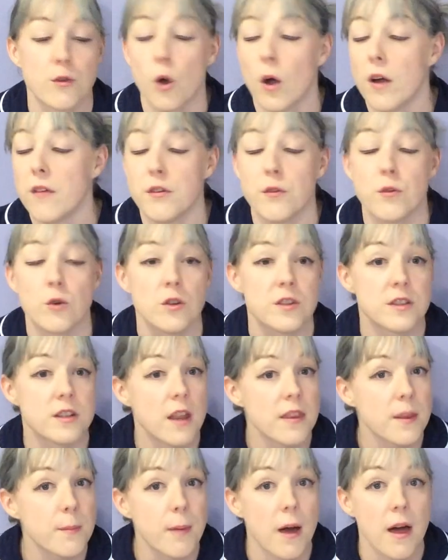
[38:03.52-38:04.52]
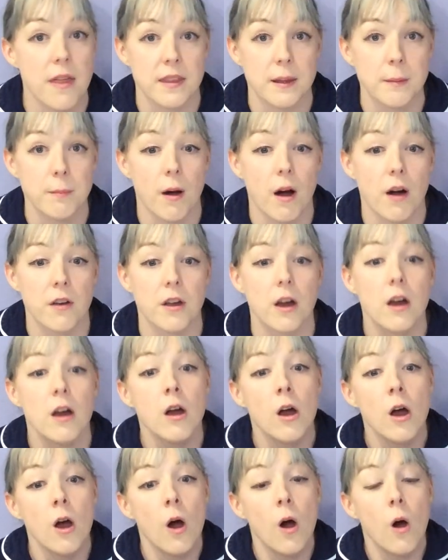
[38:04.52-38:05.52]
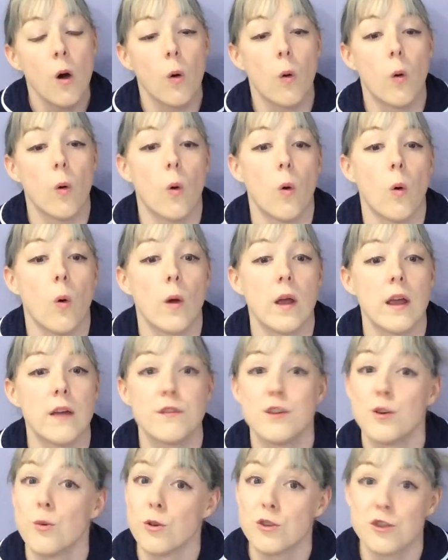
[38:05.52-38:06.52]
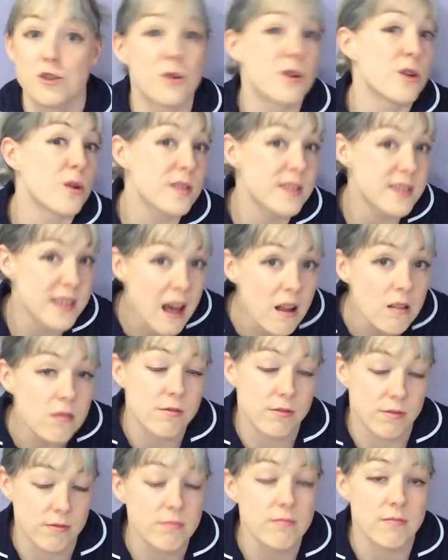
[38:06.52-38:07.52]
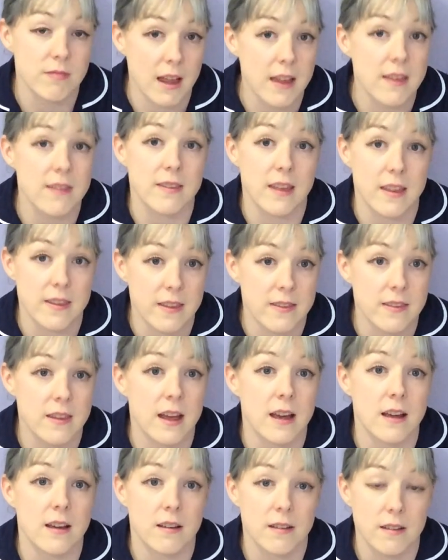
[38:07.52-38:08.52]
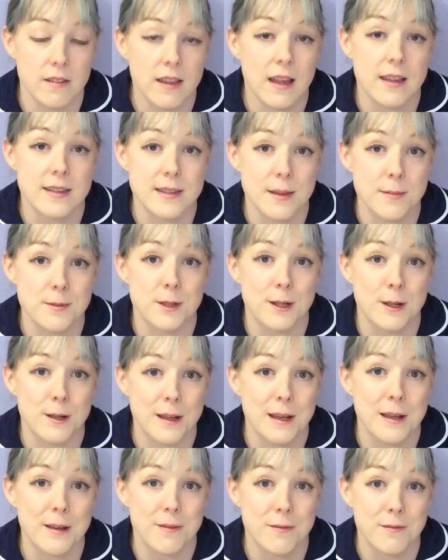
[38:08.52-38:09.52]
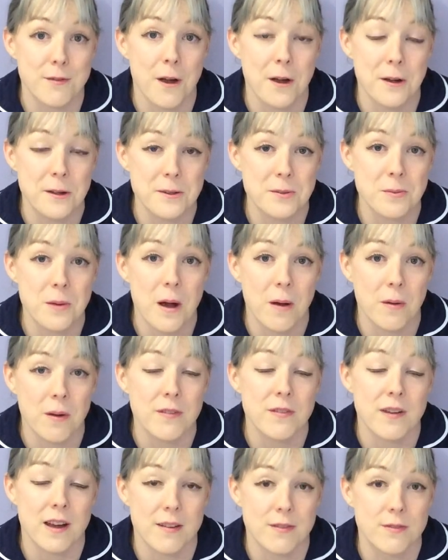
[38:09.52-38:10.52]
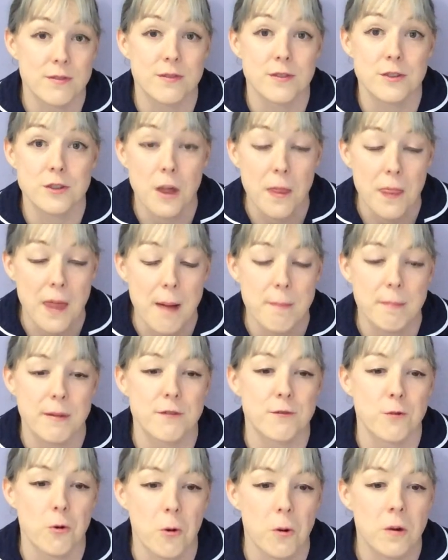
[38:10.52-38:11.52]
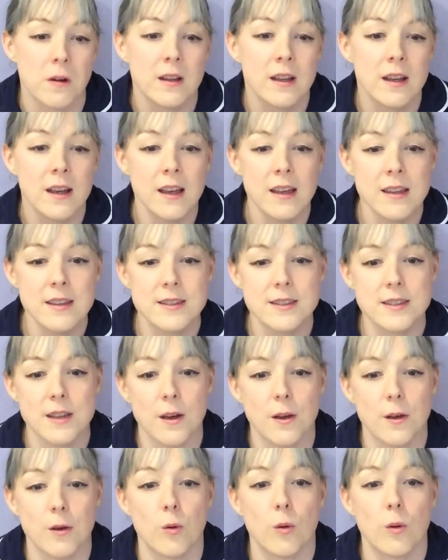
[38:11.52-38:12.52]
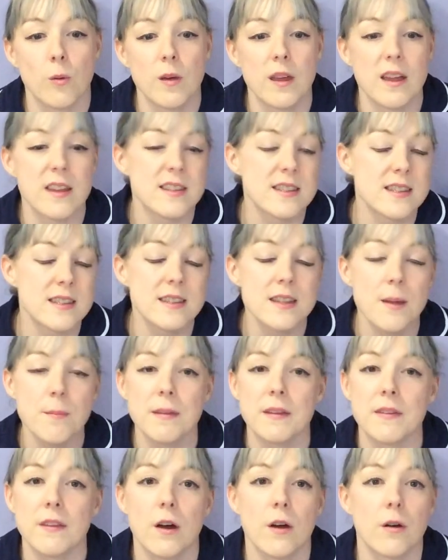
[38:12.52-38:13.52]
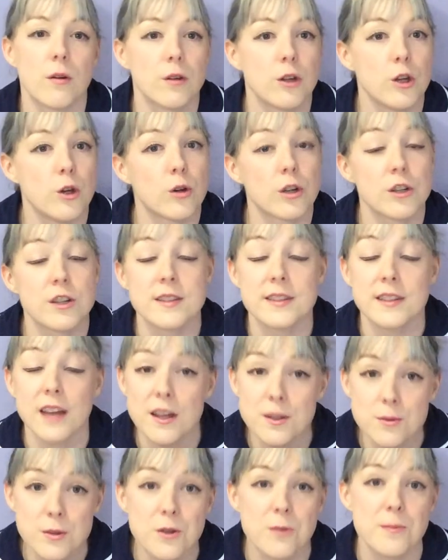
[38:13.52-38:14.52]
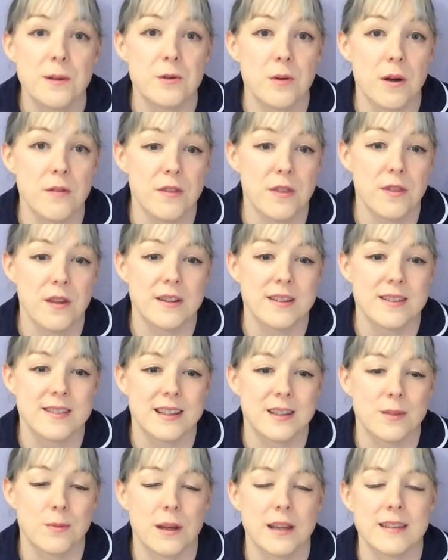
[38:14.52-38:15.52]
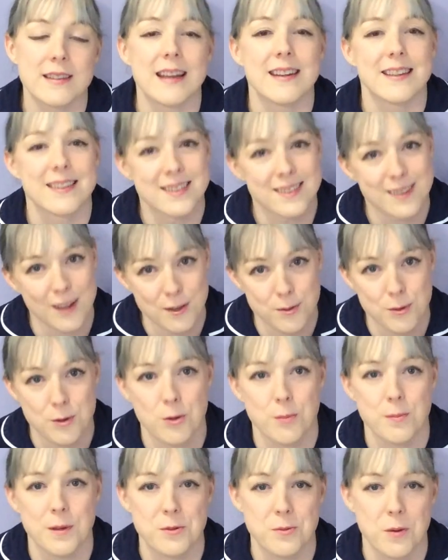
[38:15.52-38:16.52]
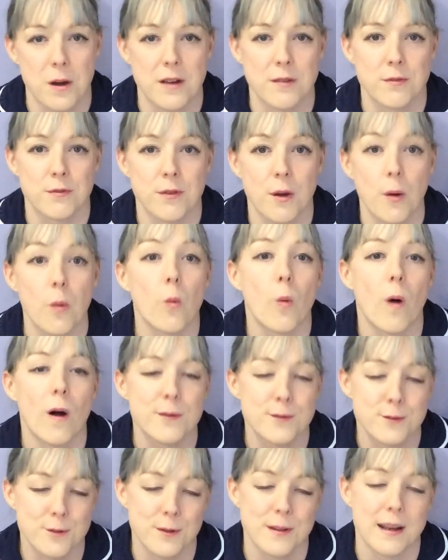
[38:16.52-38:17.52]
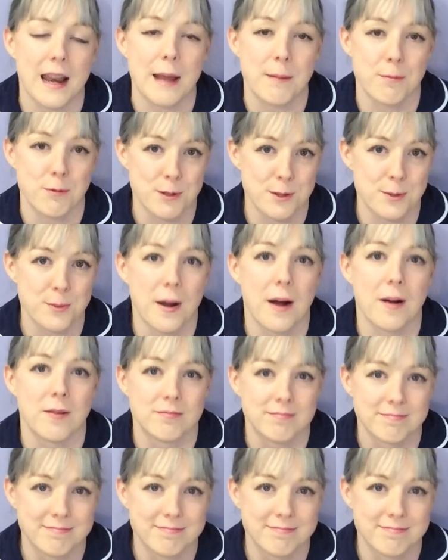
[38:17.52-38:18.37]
you've got another birthing partner, or if you want to do it yourself, then and there, that's absolutely fine as well. I've done that before. So it's something that you can discuss with your midwife at 36 weeks and discuss with your midwife whilst you're in labour as well.